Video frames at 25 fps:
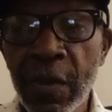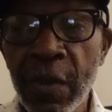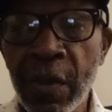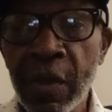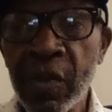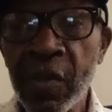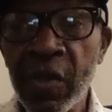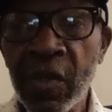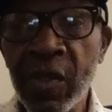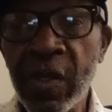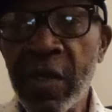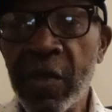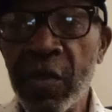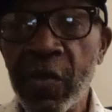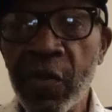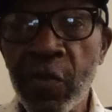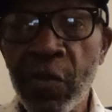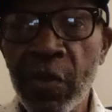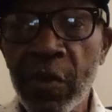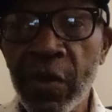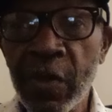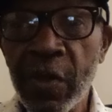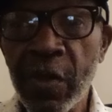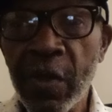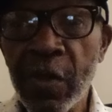
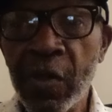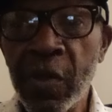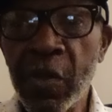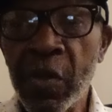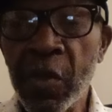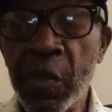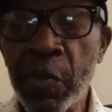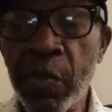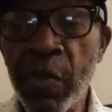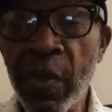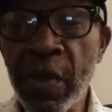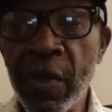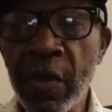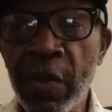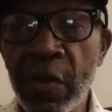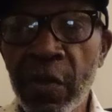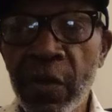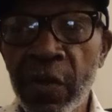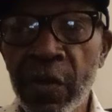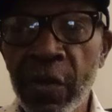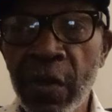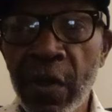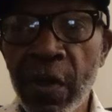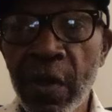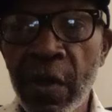accessories,
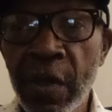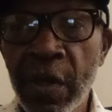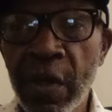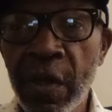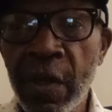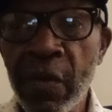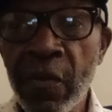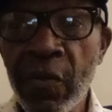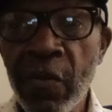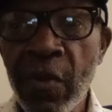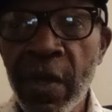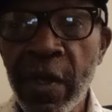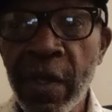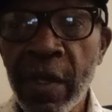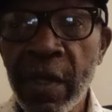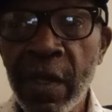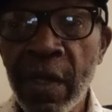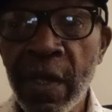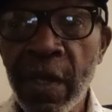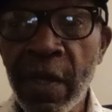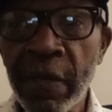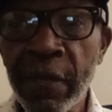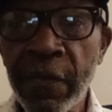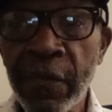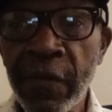suspenders, earring
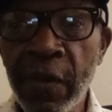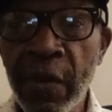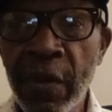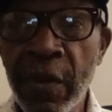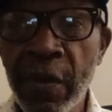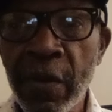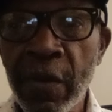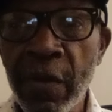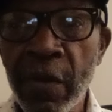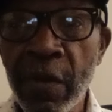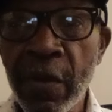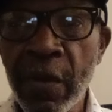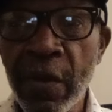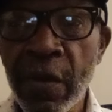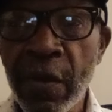in left ear,